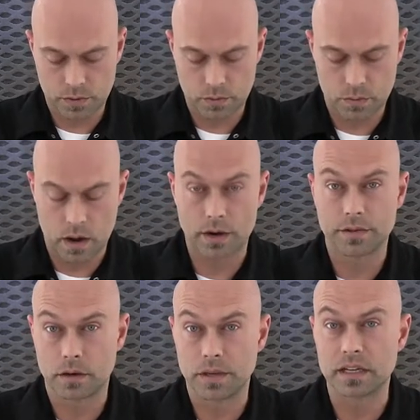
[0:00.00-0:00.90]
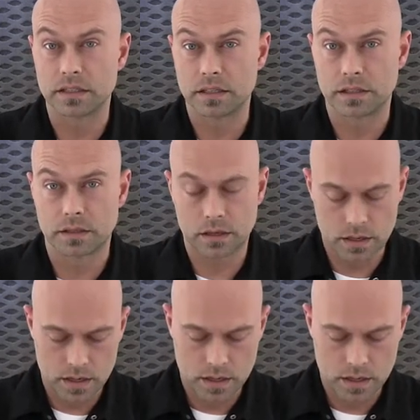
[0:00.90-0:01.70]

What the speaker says: We want everything to be consistent.